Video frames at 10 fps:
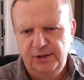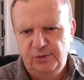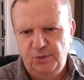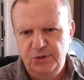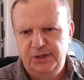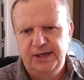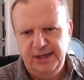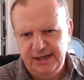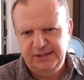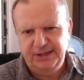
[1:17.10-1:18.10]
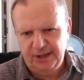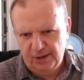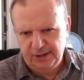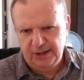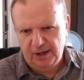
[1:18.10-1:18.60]
when you get an
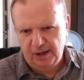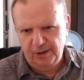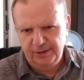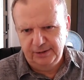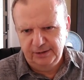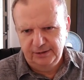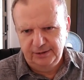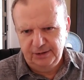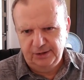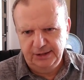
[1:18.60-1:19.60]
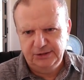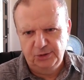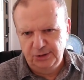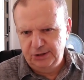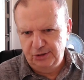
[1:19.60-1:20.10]
ACR card, it's
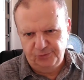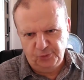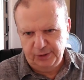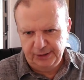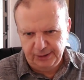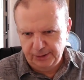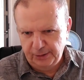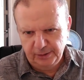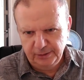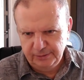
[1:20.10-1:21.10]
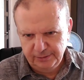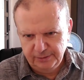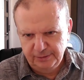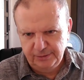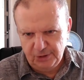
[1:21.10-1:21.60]
only good for a year.
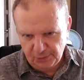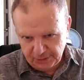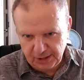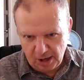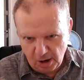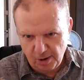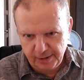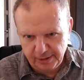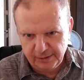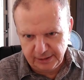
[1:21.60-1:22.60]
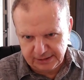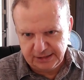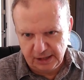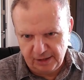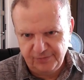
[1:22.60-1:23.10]
The card
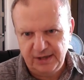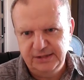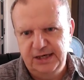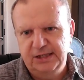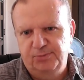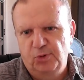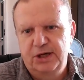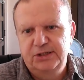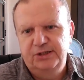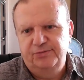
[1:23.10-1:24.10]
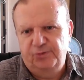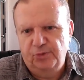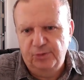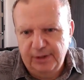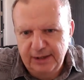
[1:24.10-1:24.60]
itself has an expiration
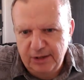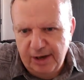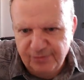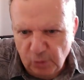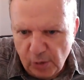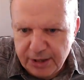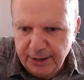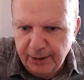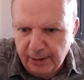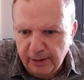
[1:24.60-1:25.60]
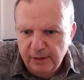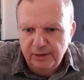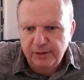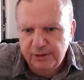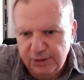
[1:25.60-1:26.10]
for after 1 year.
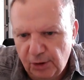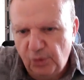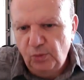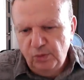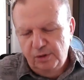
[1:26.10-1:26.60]
So